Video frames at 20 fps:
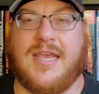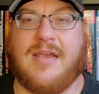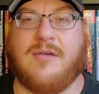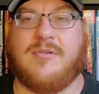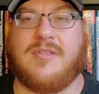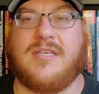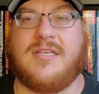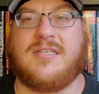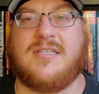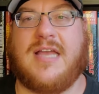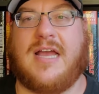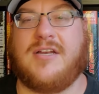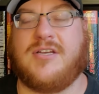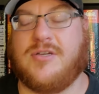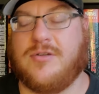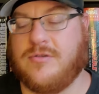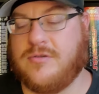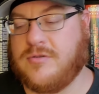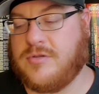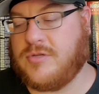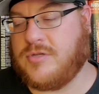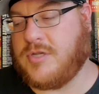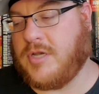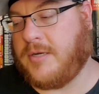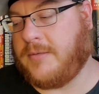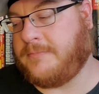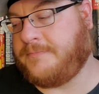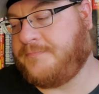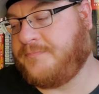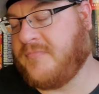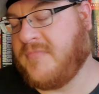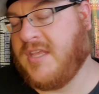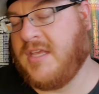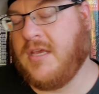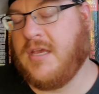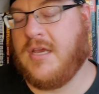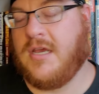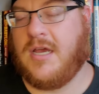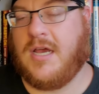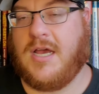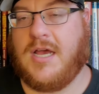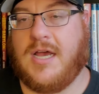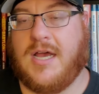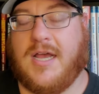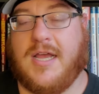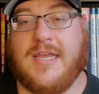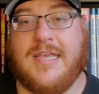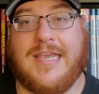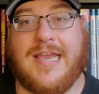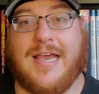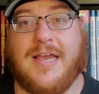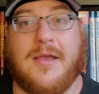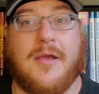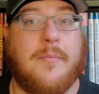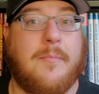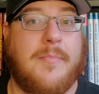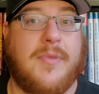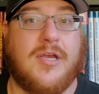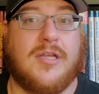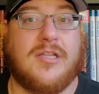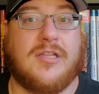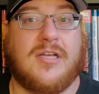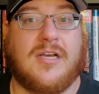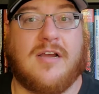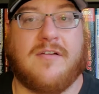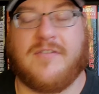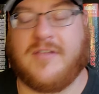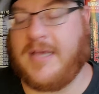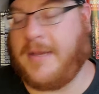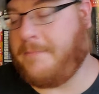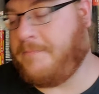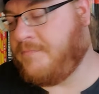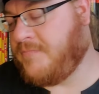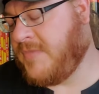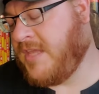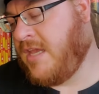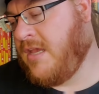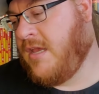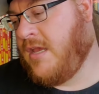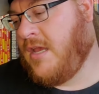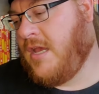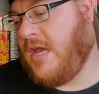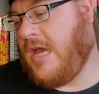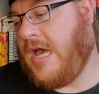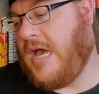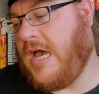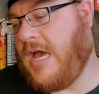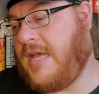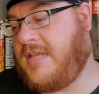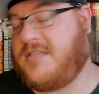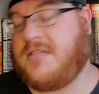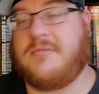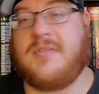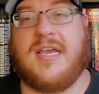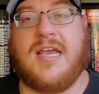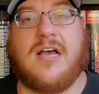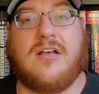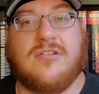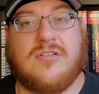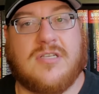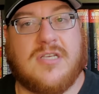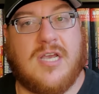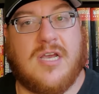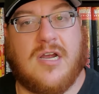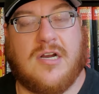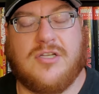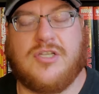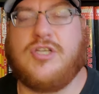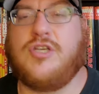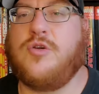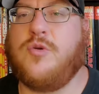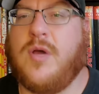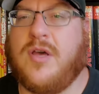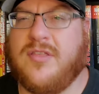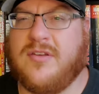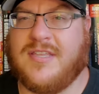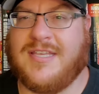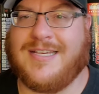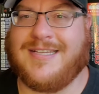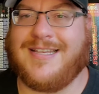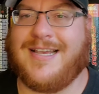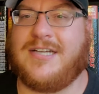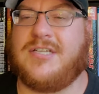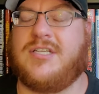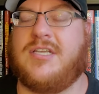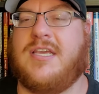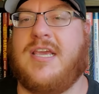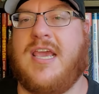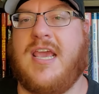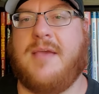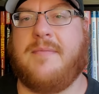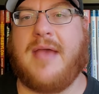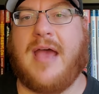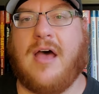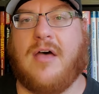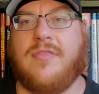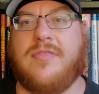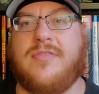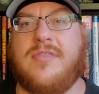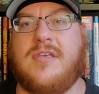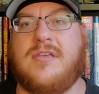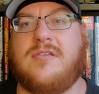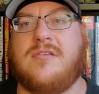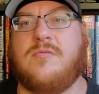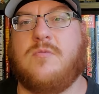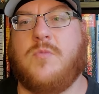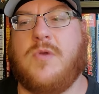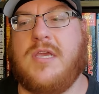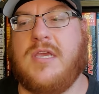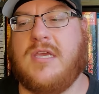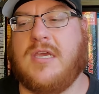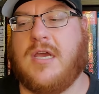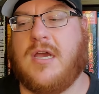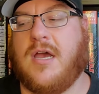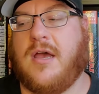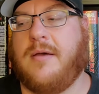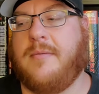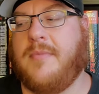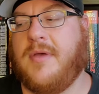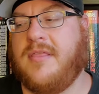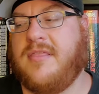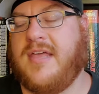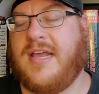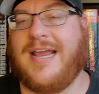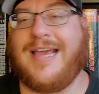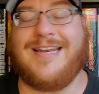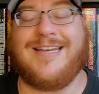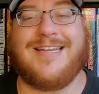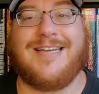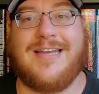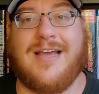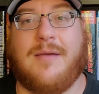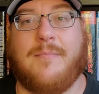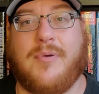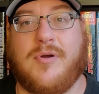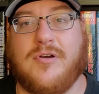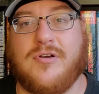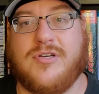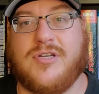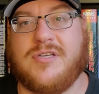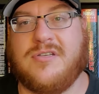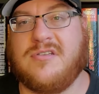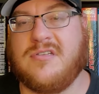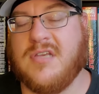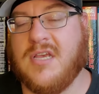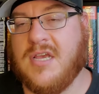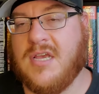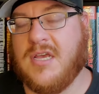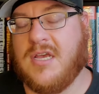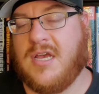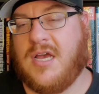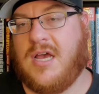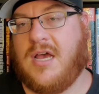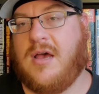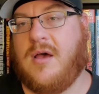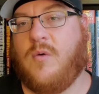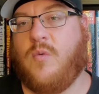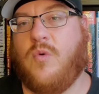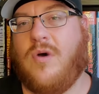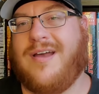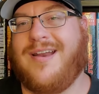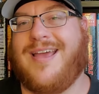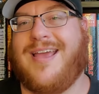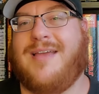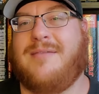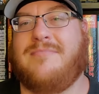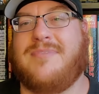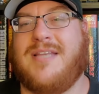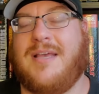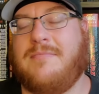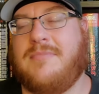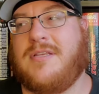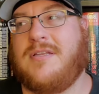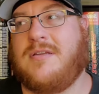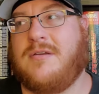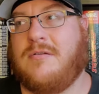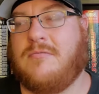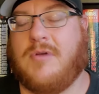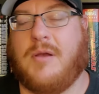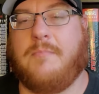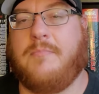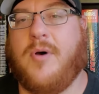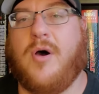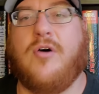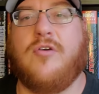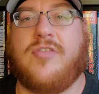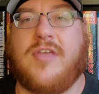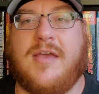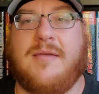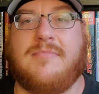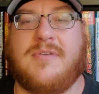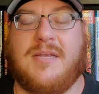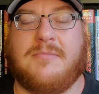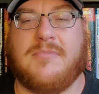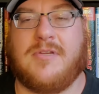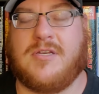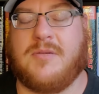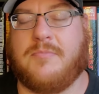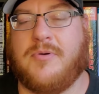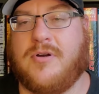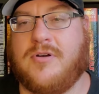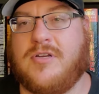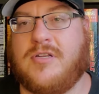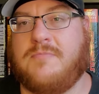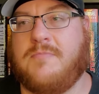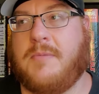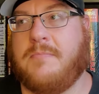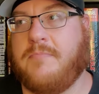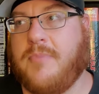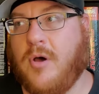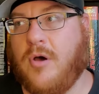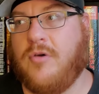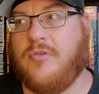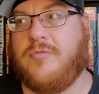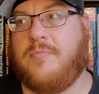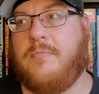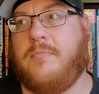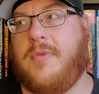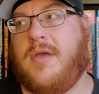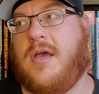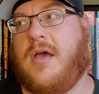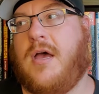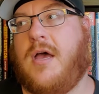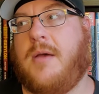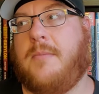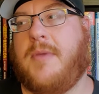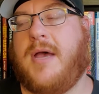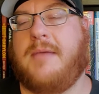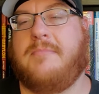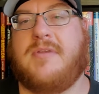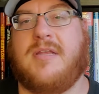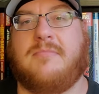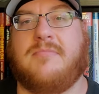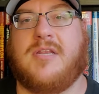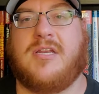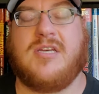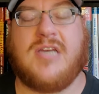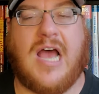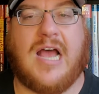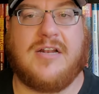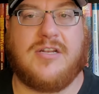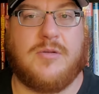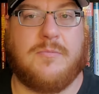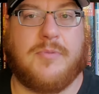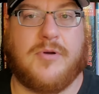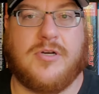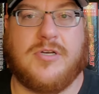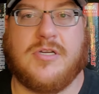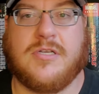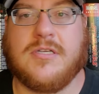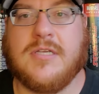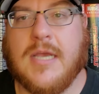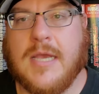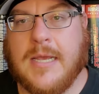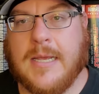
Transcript: get with these statues. So yeah, be on the lookout for that. And something else, two other things actually came out this week that I did not purchase. One I am tempted to, well, both I am tempted to purchase, but both I'm tempted not to purchase